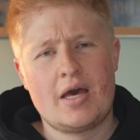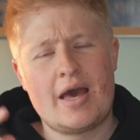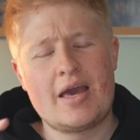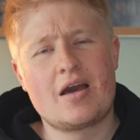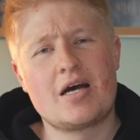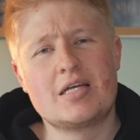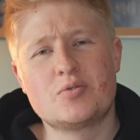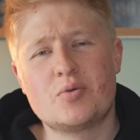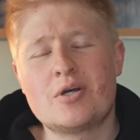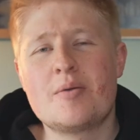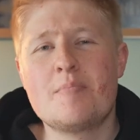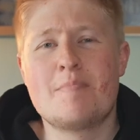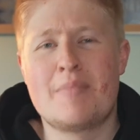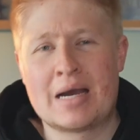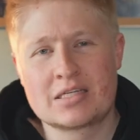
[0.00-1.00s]
Hey guys,
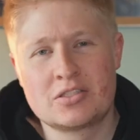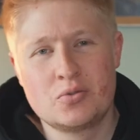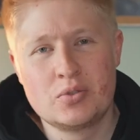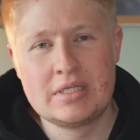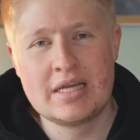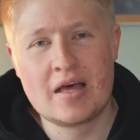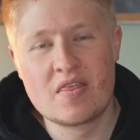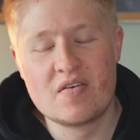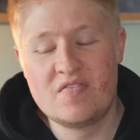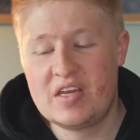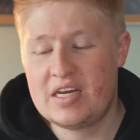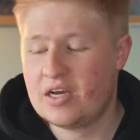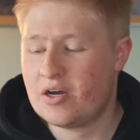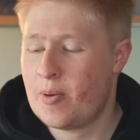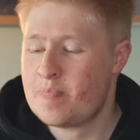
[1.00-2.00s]
welcome back to another
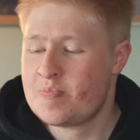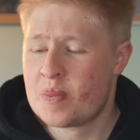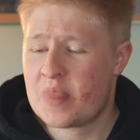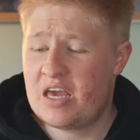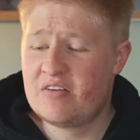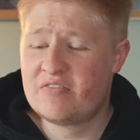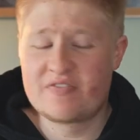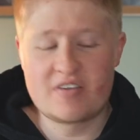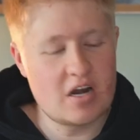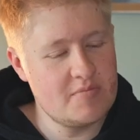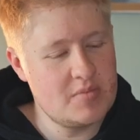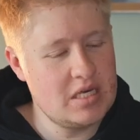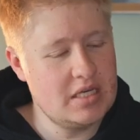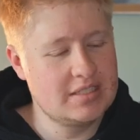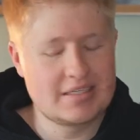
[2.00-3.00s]
video. In front of
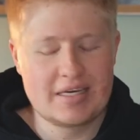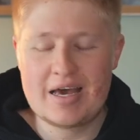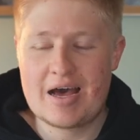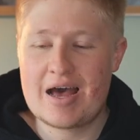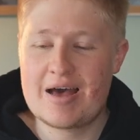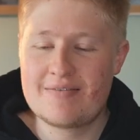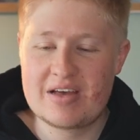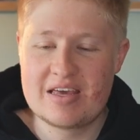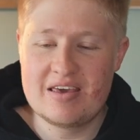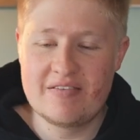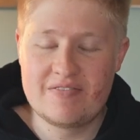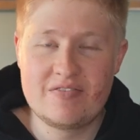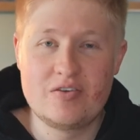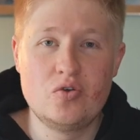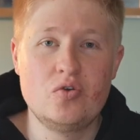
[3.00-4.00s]
me, you can see I have a
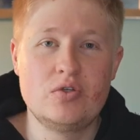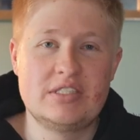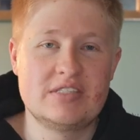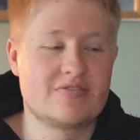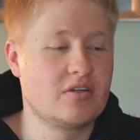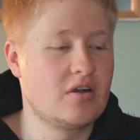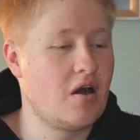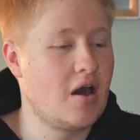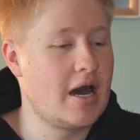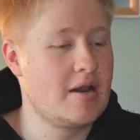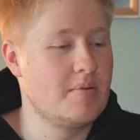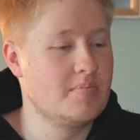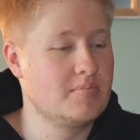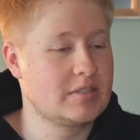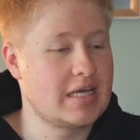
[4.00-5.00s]
few different
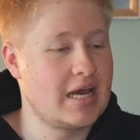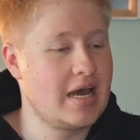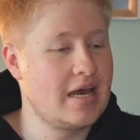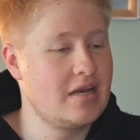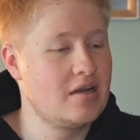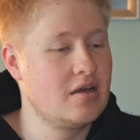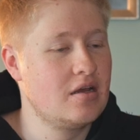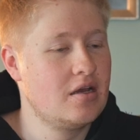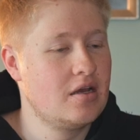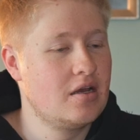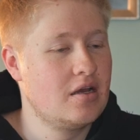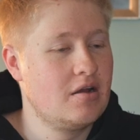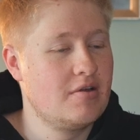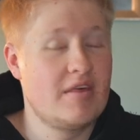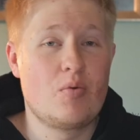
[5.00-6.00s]
items and
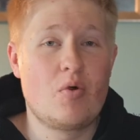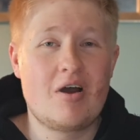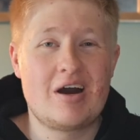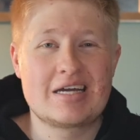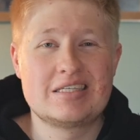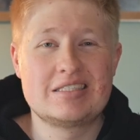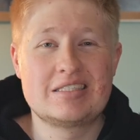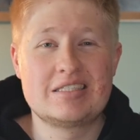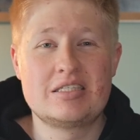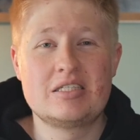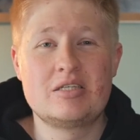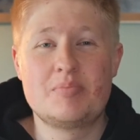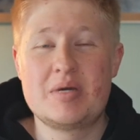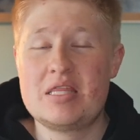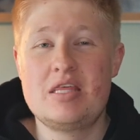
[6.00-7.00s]
they're what I
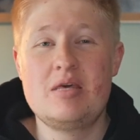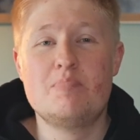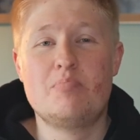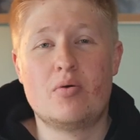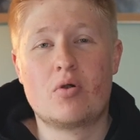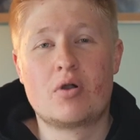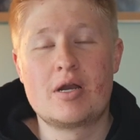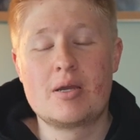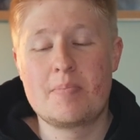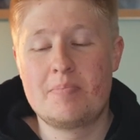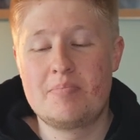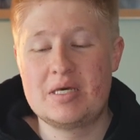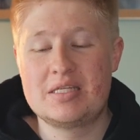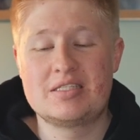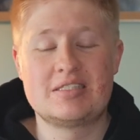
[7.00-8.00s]
consider to be the boring
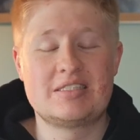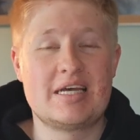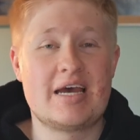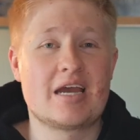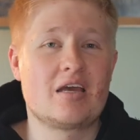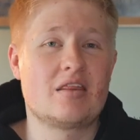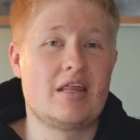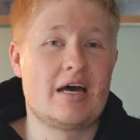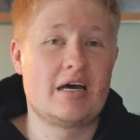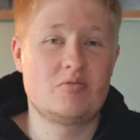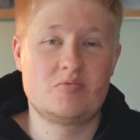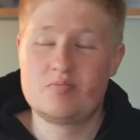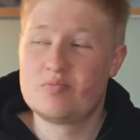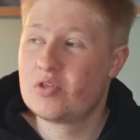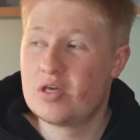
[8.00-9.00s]
bits of tech
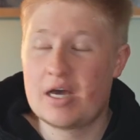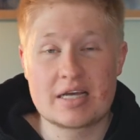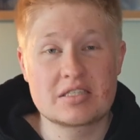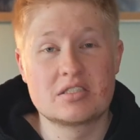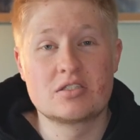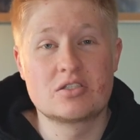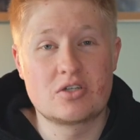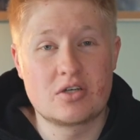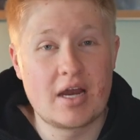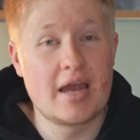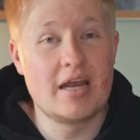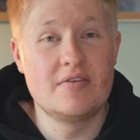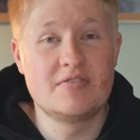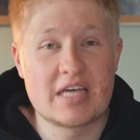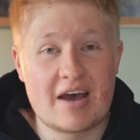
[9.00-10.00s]
that us as
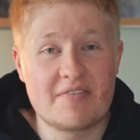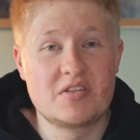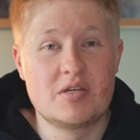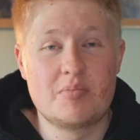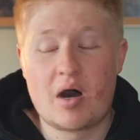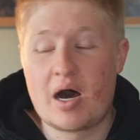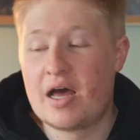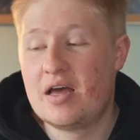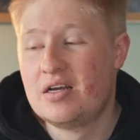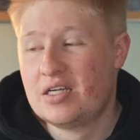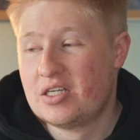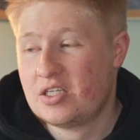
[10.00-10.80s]
creatives have to buy.